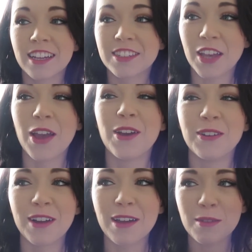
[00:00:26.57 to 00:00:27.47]

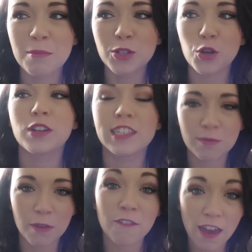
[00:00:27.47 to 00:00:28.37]
So like the majority
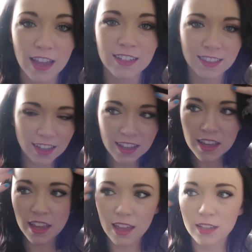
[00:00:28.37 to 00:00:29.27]
of my face
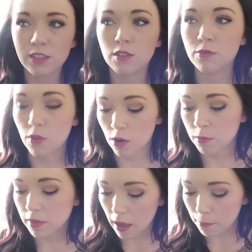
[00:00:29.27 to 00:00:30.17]
is from
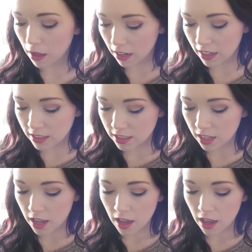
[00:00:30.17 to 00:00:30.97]
that palette.